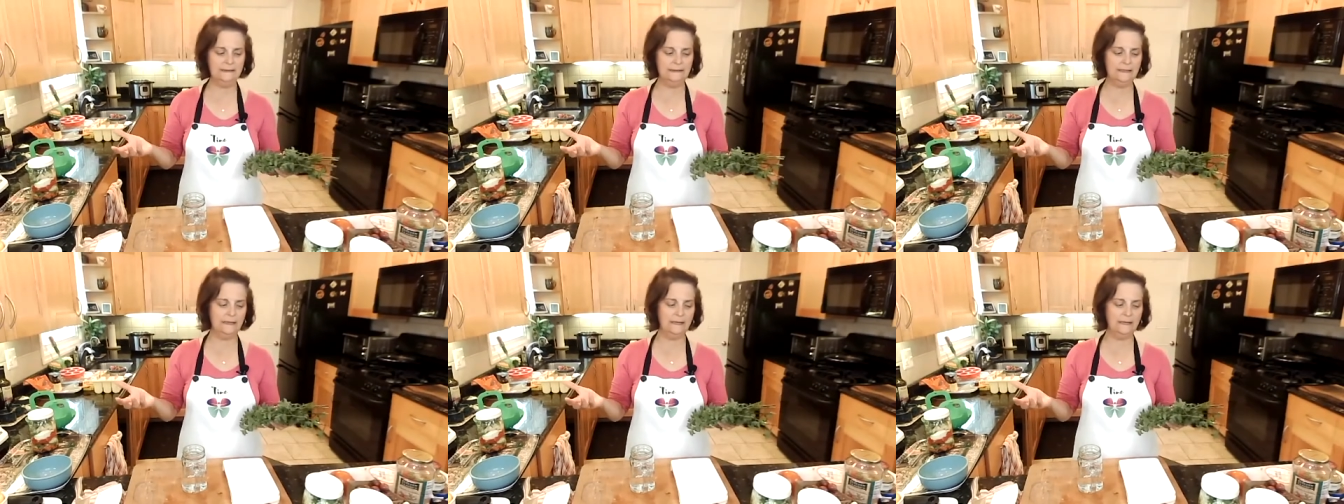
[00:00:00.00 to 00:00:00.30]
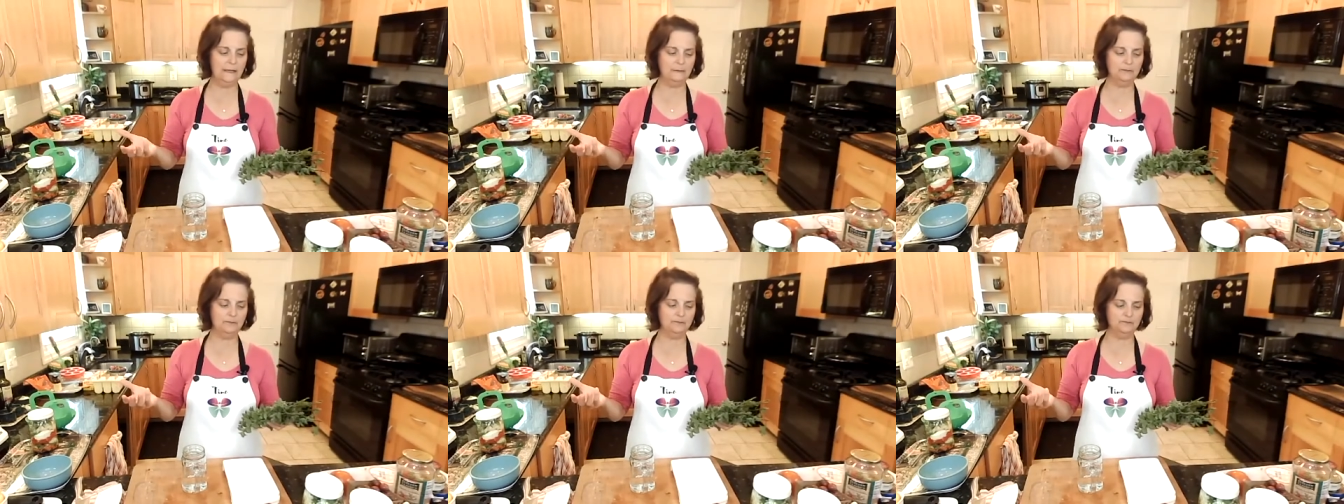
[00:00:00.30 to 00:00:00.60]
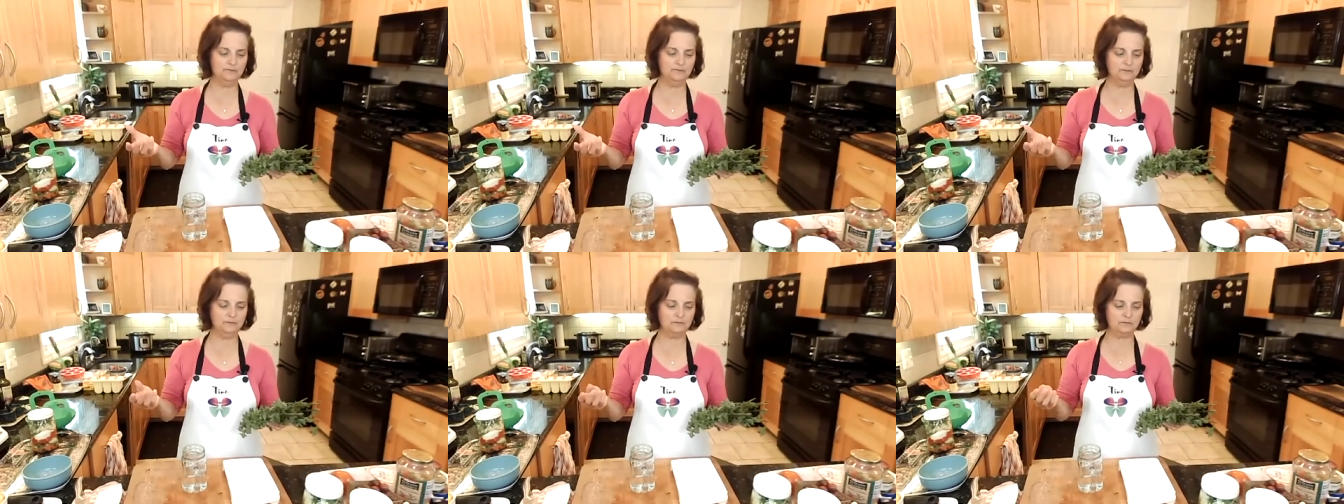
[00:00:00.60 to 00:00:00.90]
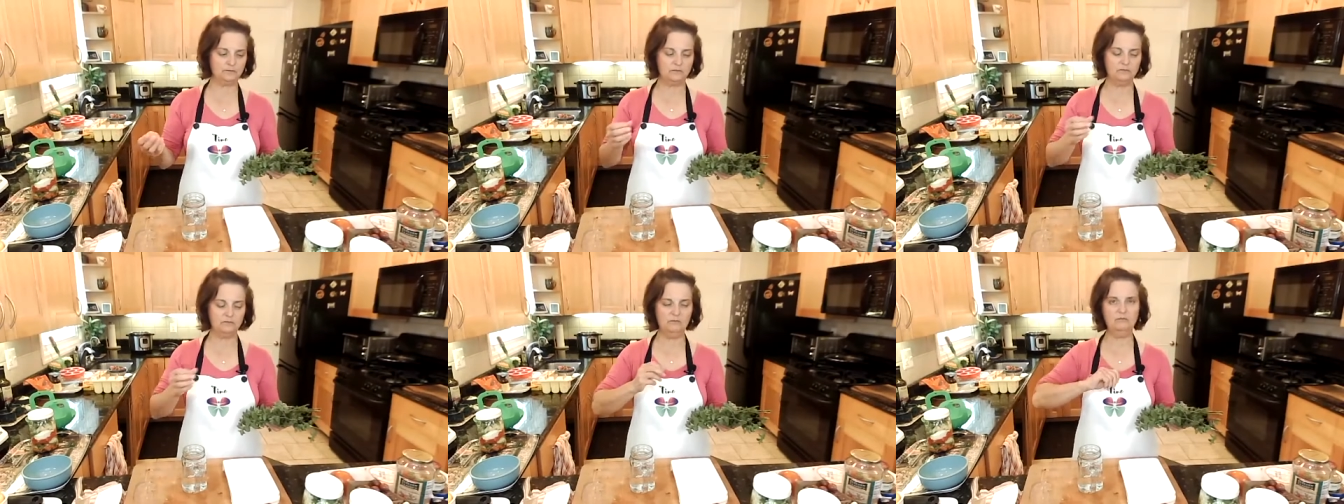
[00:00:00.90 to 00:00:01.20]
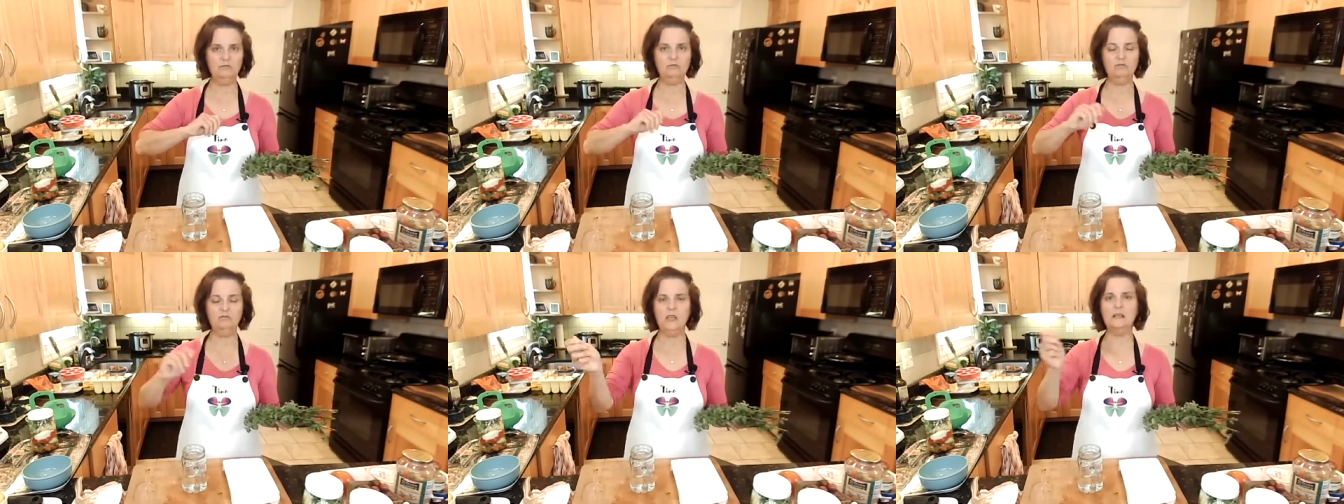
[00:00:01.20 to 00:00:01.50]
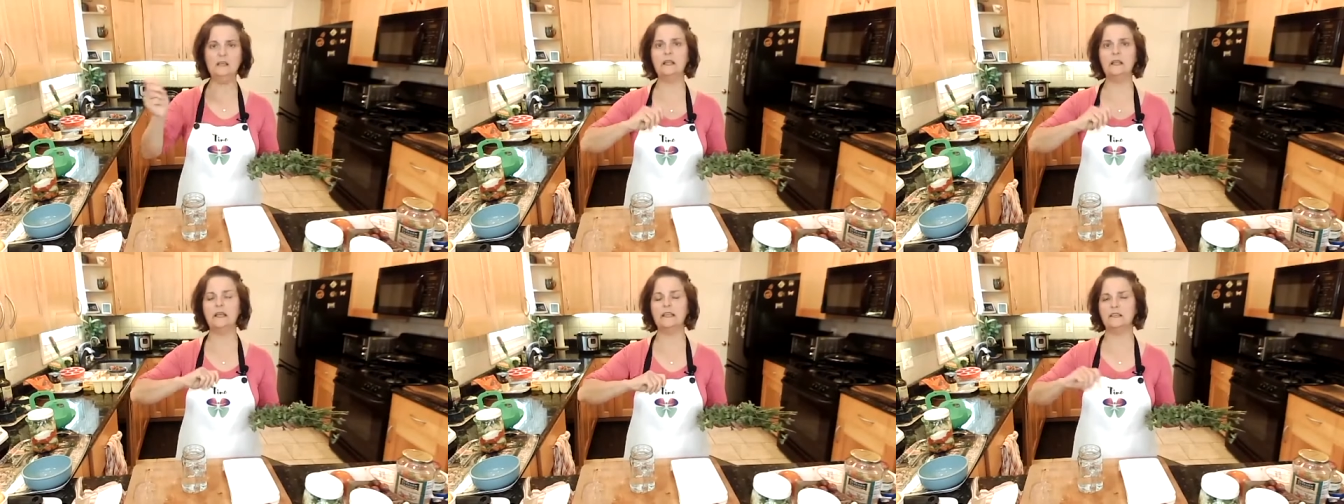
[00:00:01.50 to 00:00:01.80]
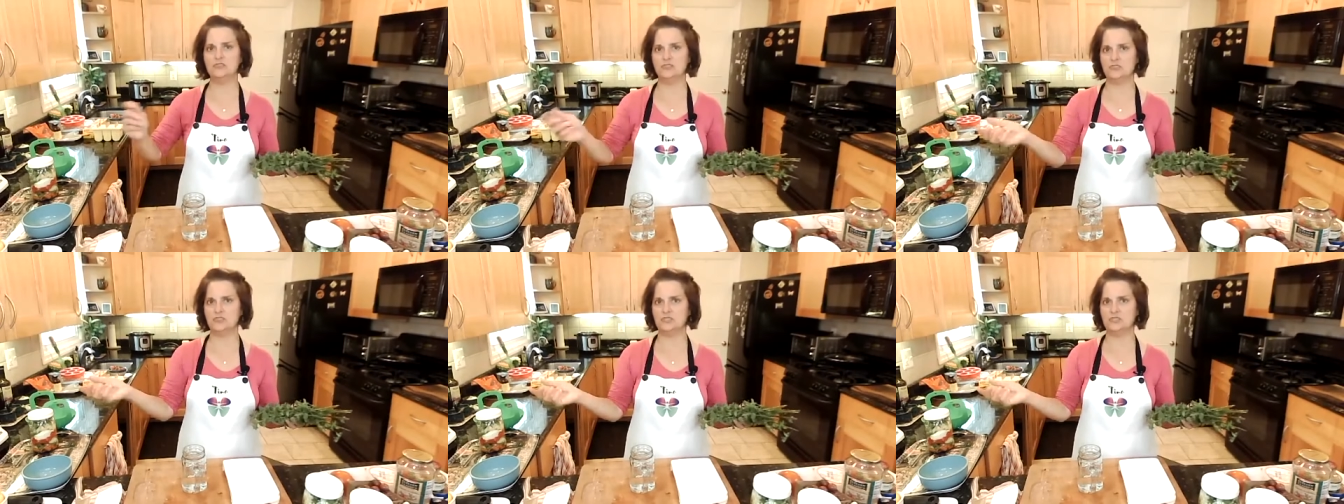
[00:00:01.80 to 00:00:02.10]
And I
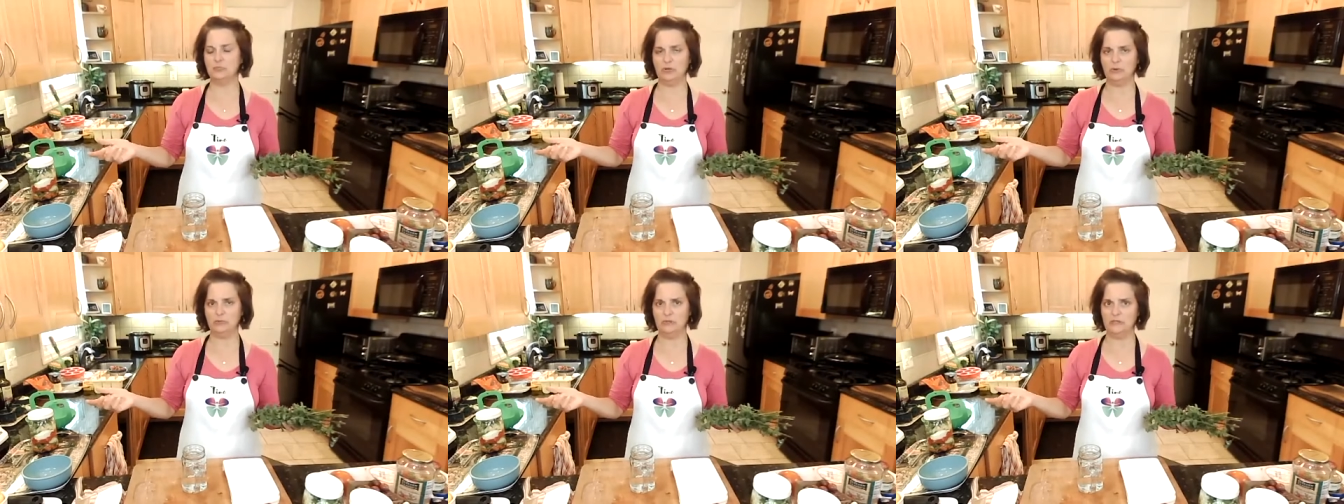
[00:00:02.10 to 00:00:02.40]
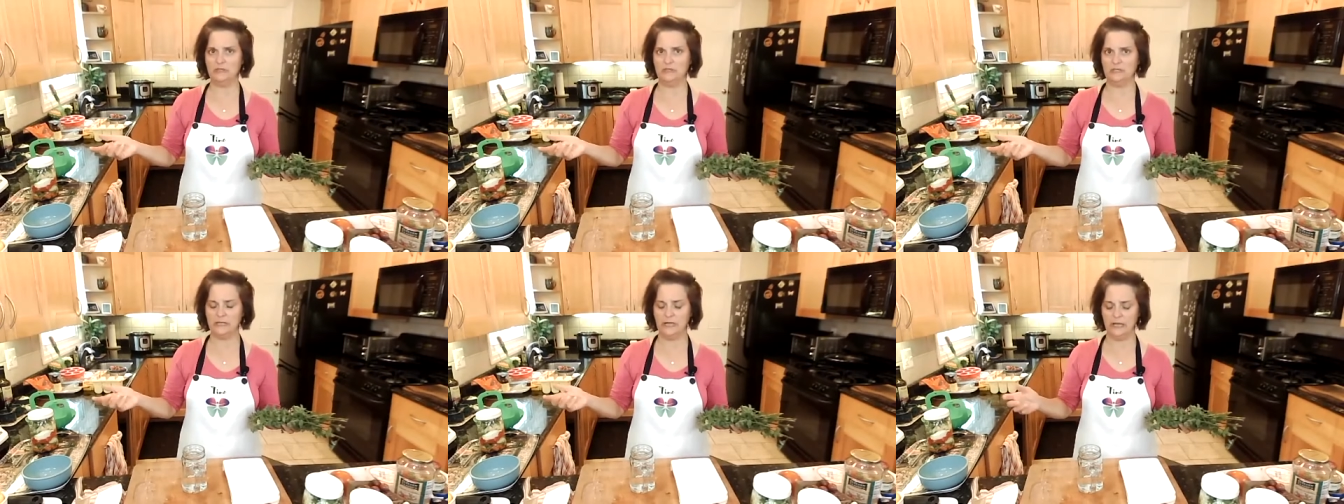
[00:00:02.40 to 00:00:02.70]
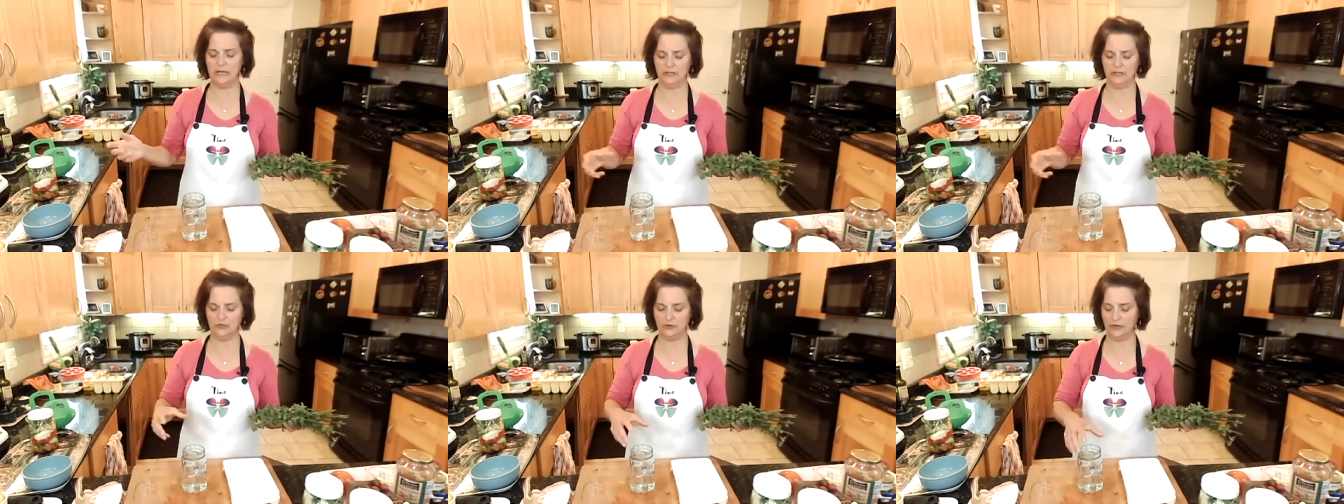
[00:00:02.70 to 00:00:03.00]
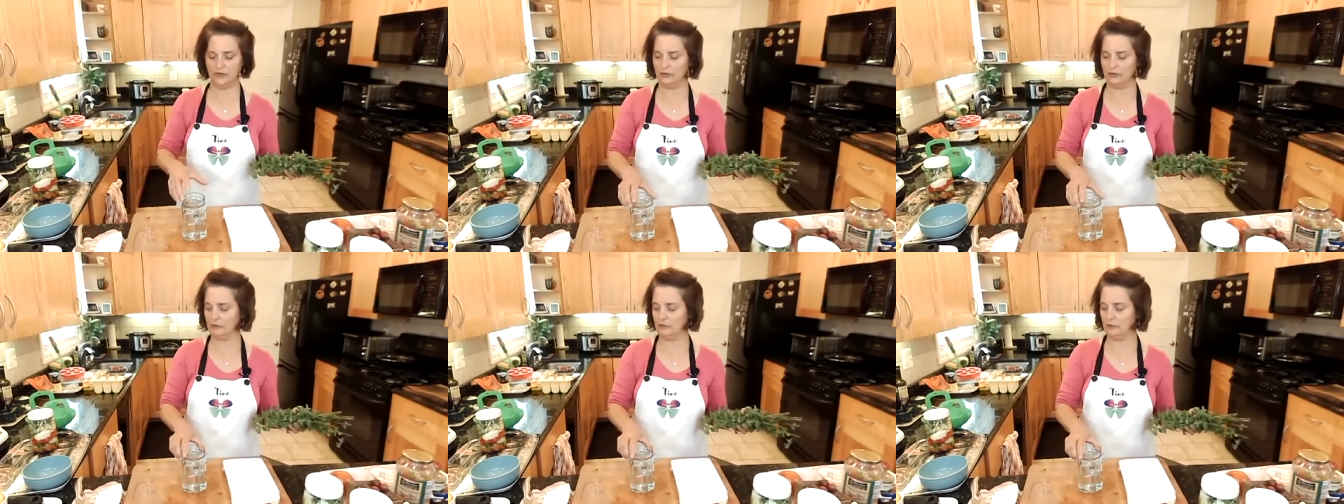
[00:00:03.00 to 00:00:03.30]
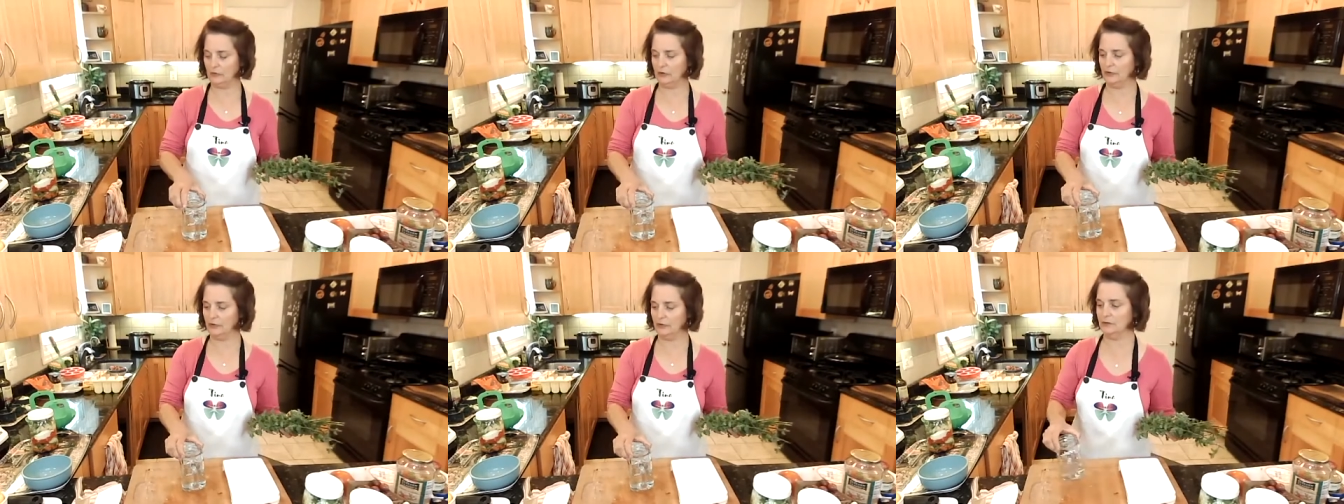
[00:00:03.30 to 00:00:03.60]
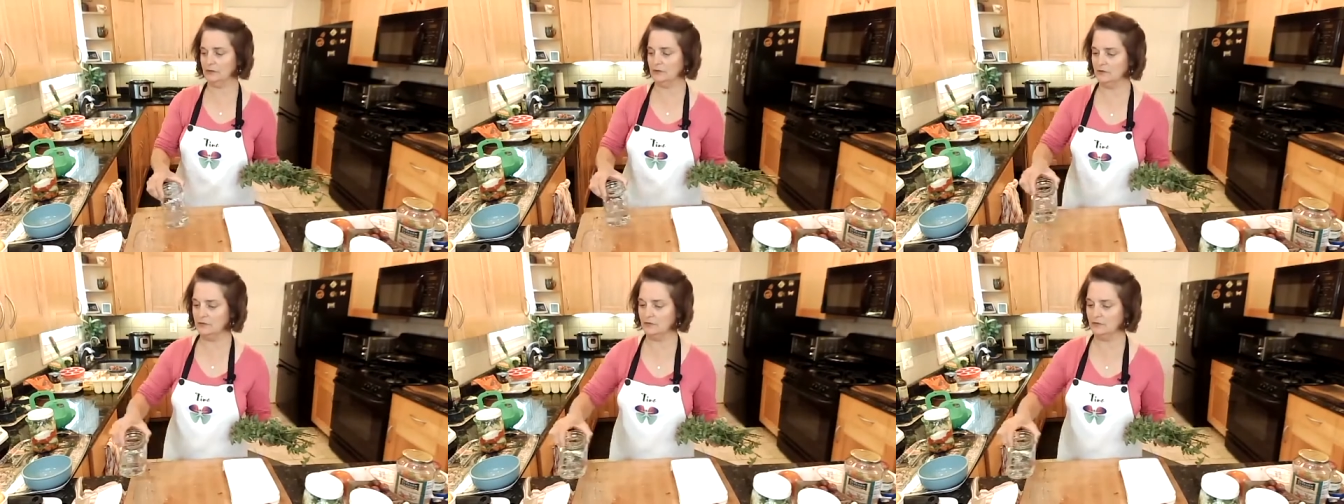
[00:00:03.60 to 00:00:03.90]
can just put them in the dehydrator for